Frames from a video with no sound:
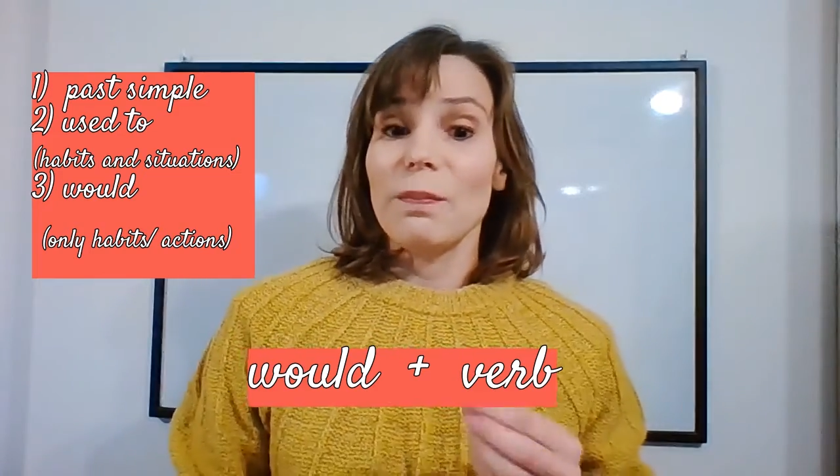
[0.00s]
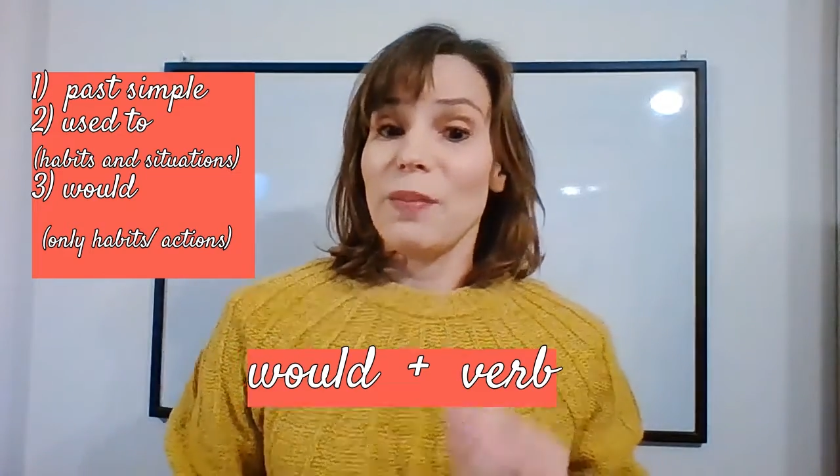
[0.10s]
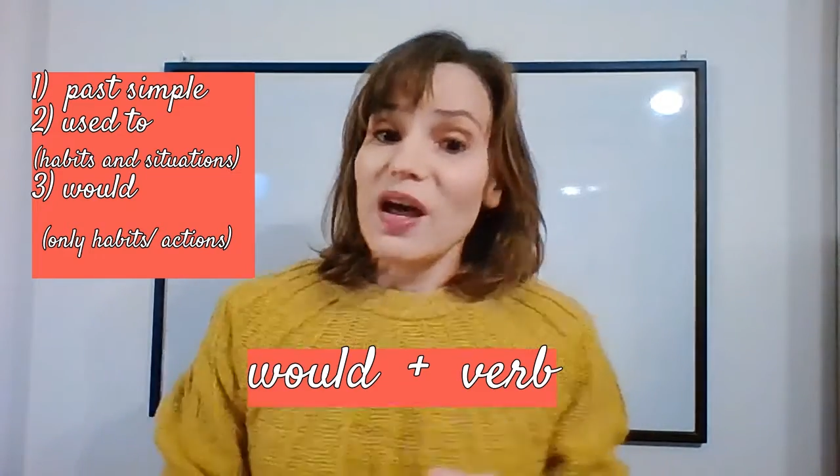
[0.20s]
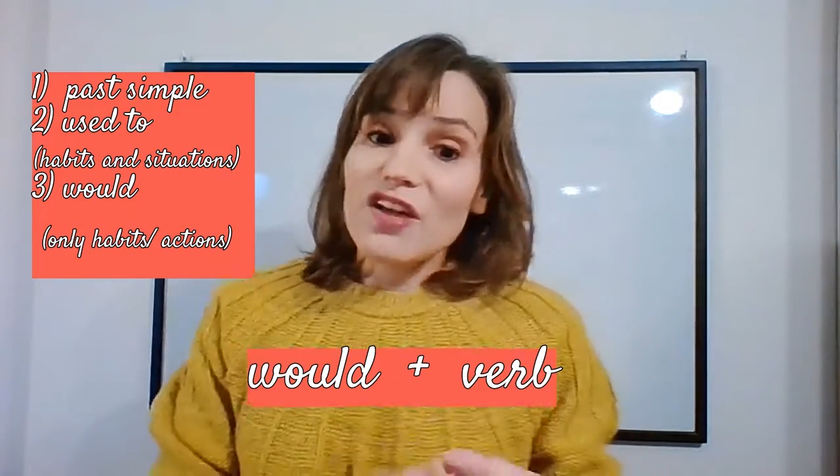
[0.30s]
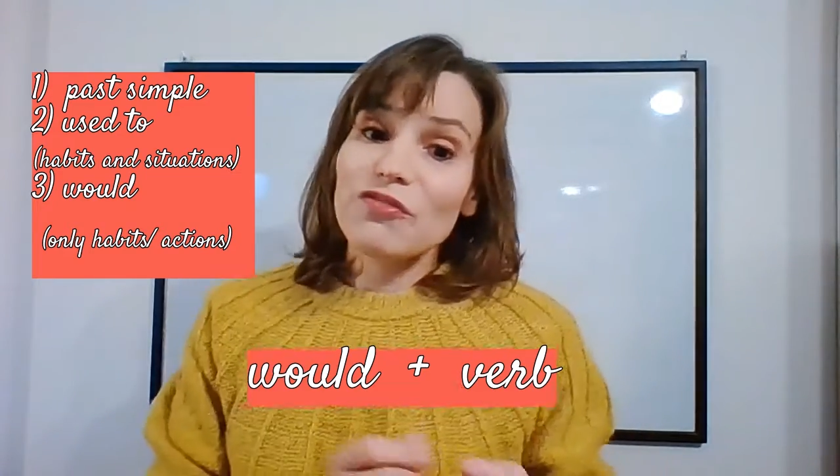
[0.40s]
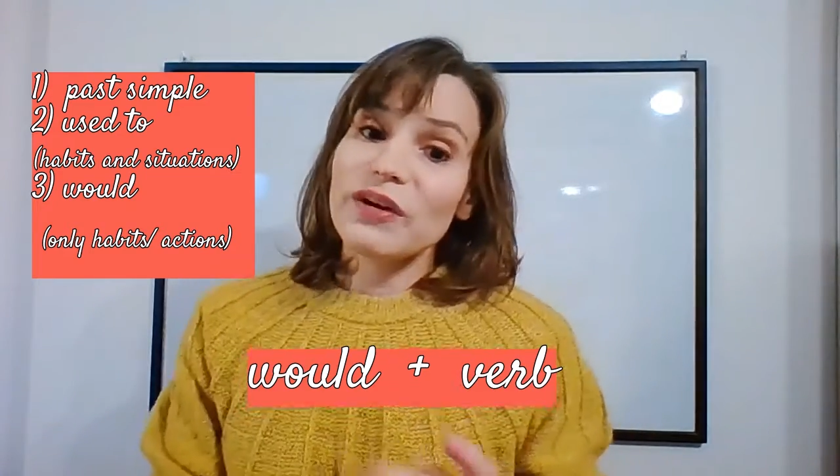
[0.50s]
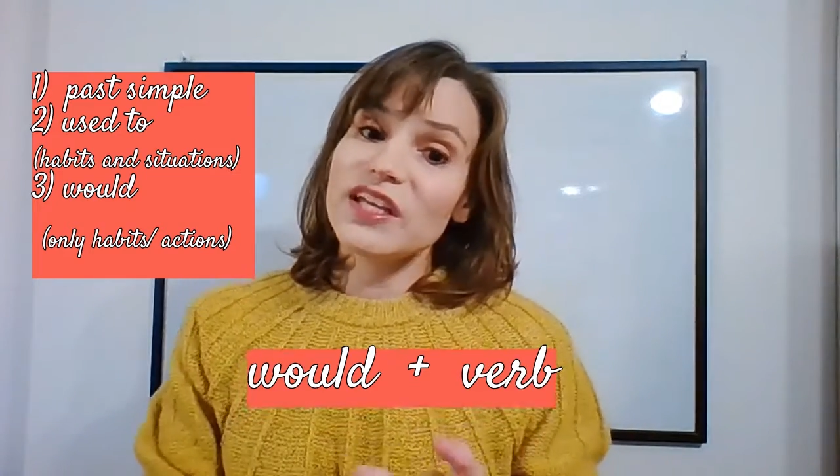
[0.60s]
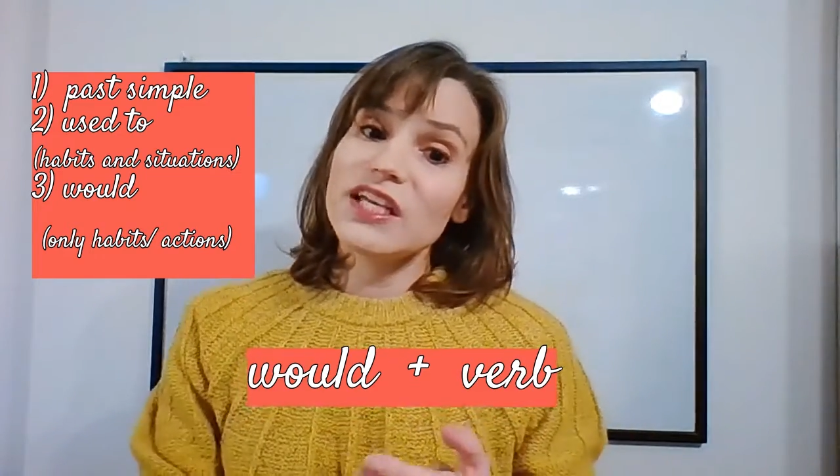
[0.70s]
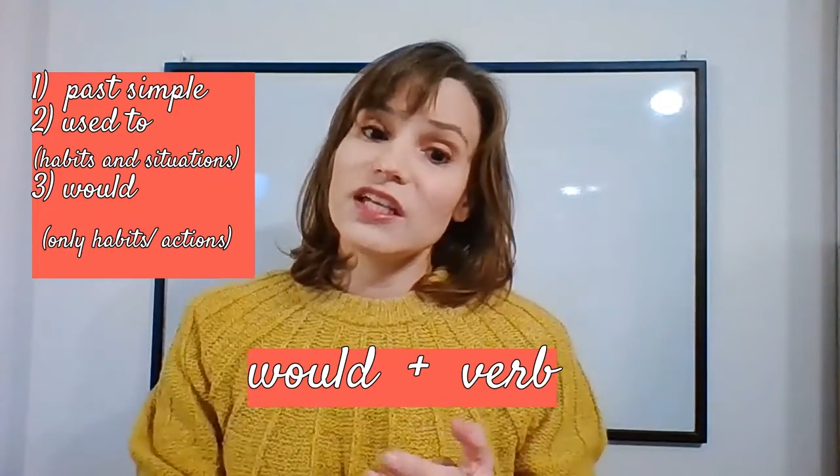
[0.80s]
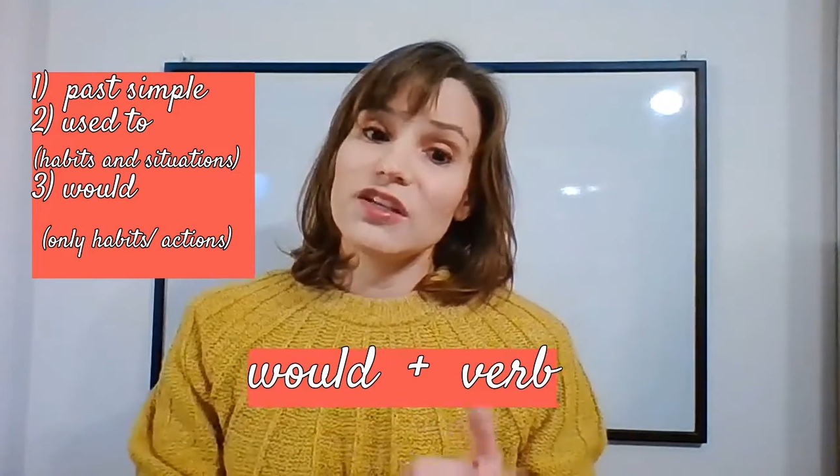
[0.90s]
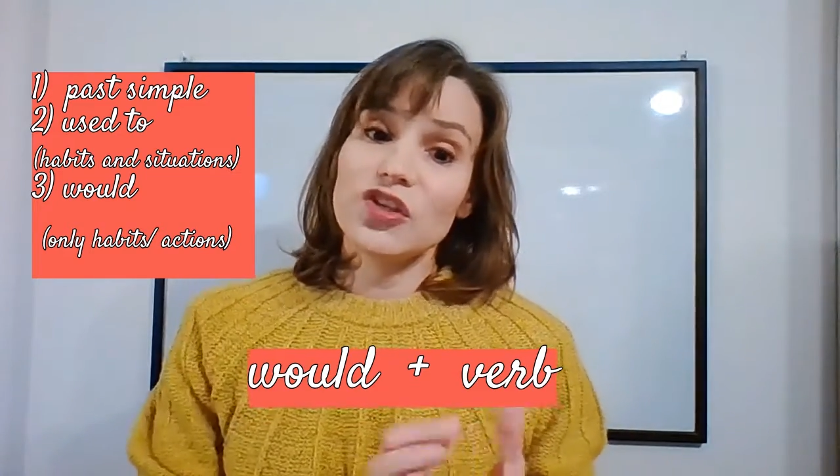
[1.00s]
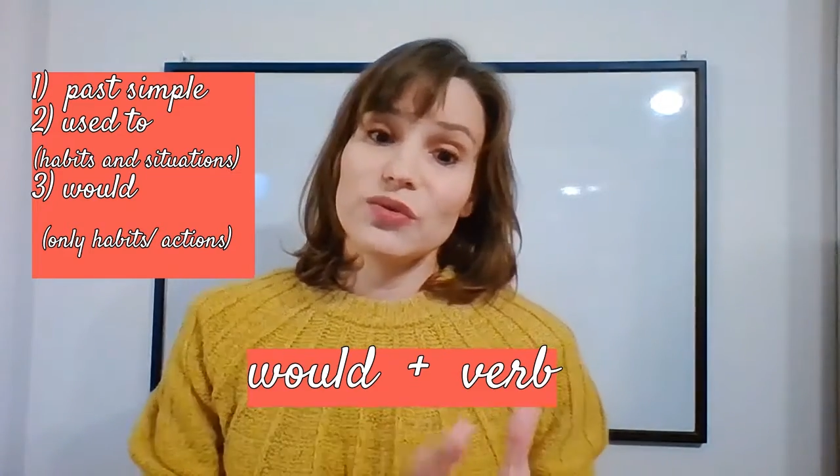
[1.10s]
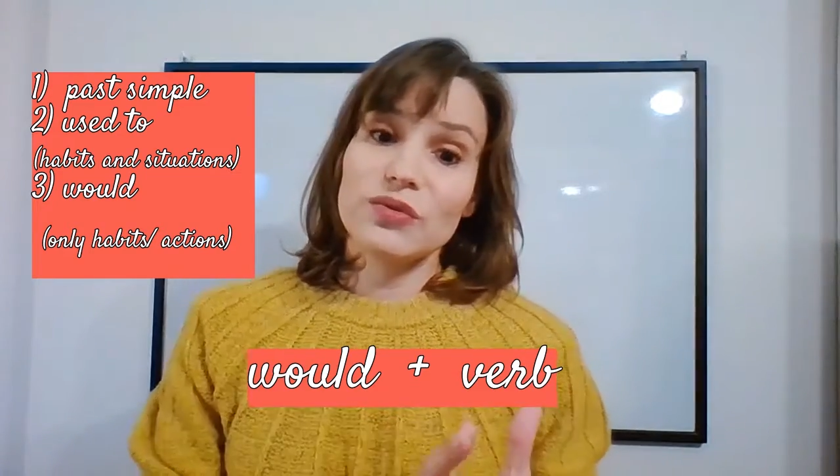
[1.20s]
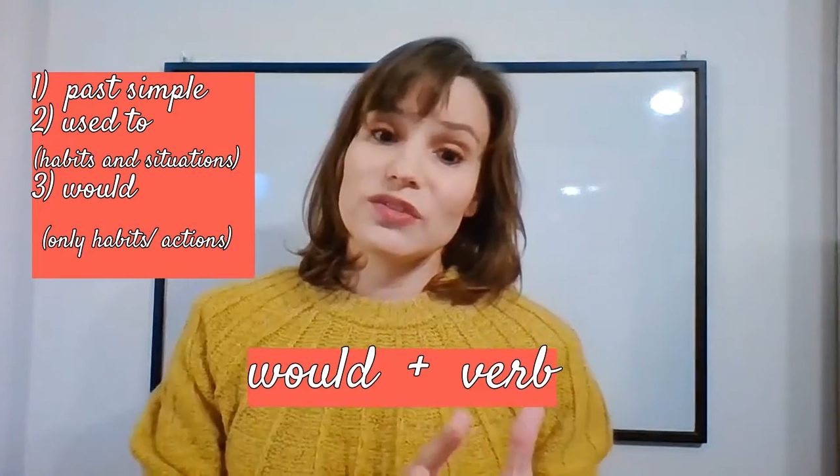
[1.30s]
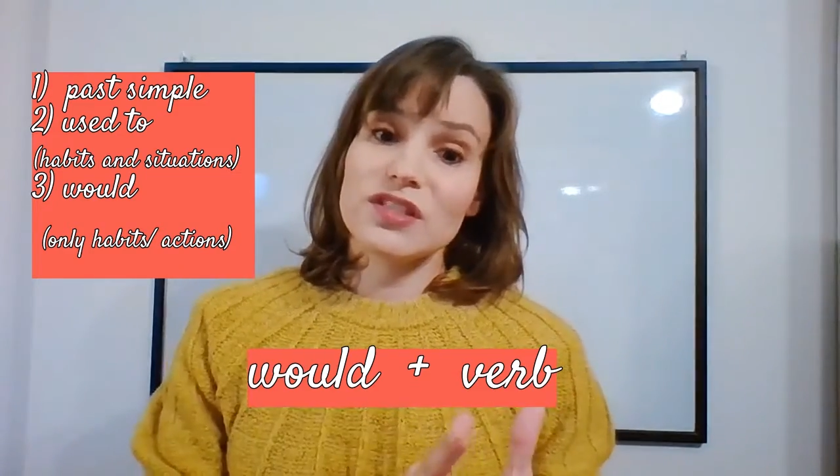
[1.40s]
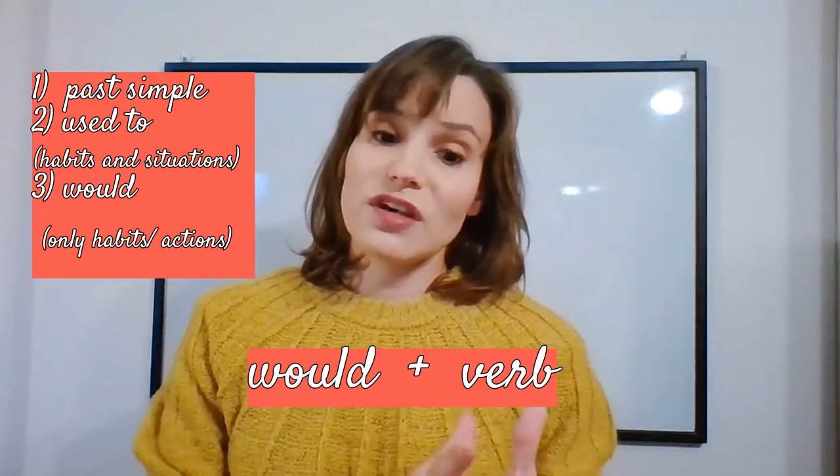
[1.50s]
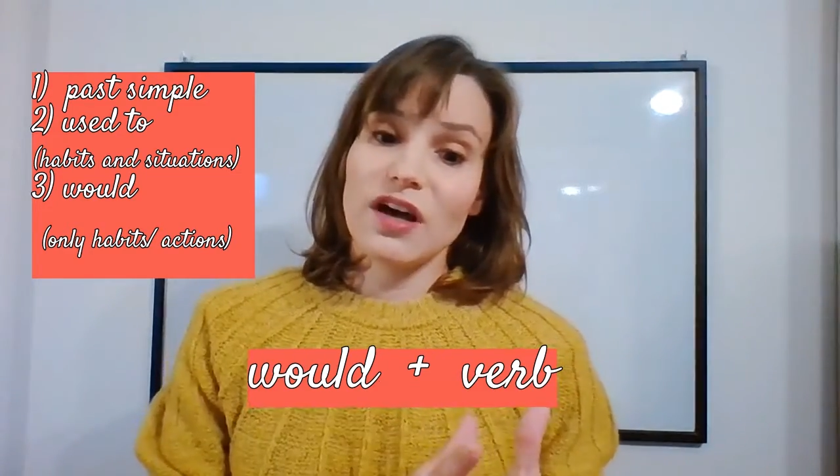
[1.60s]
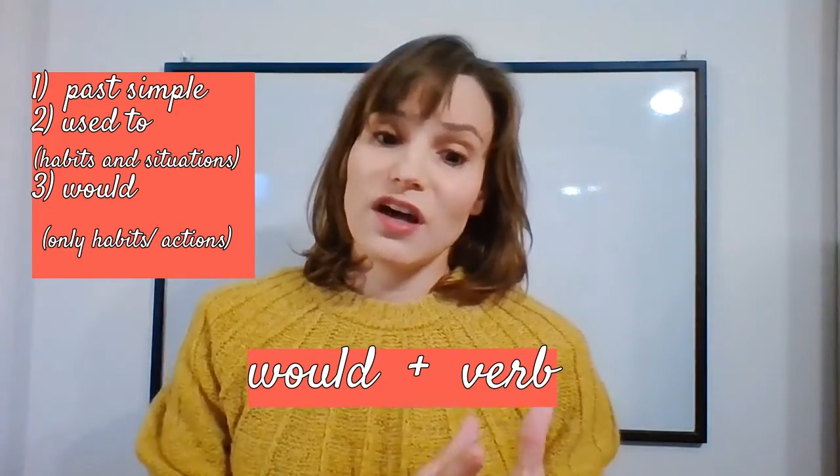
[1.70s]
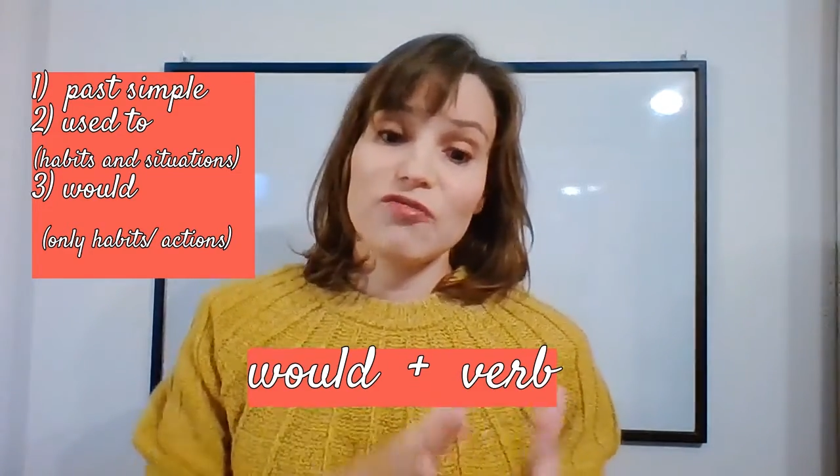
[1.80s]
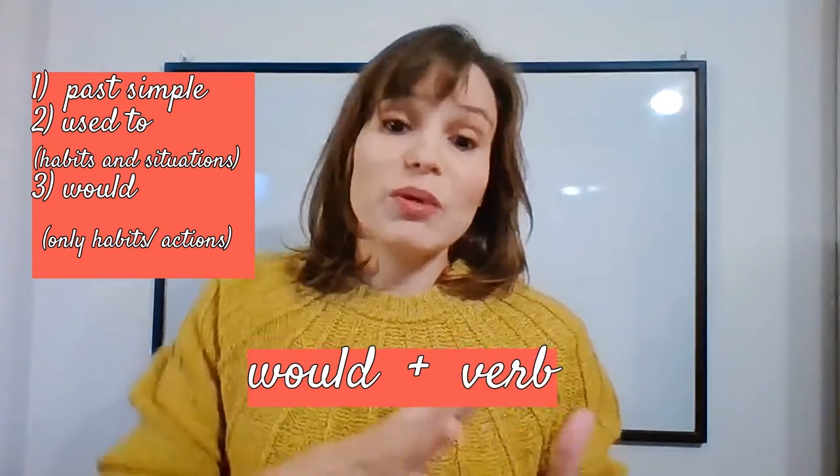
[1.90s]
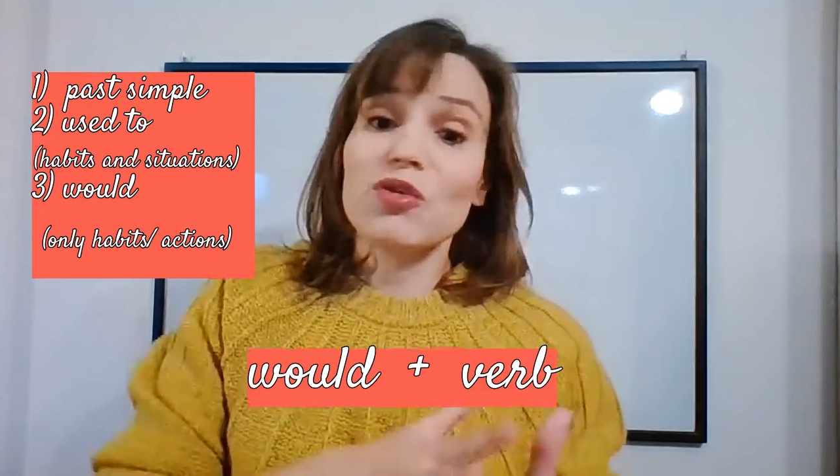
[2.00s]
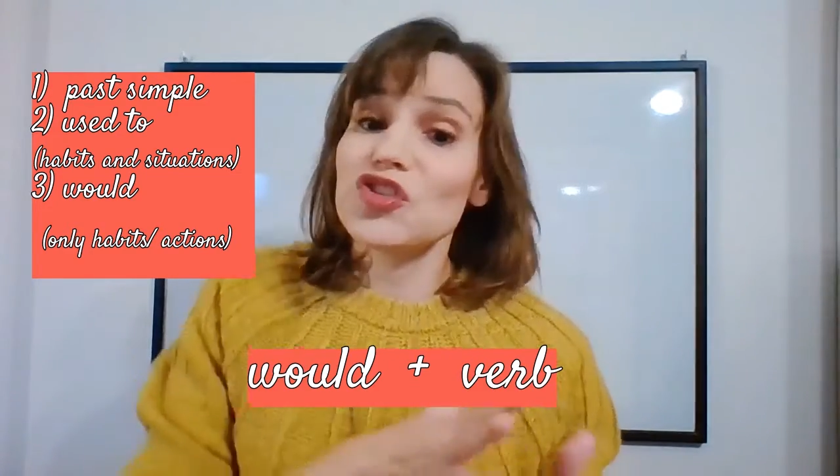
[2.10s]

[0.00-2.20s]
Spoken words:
But if we want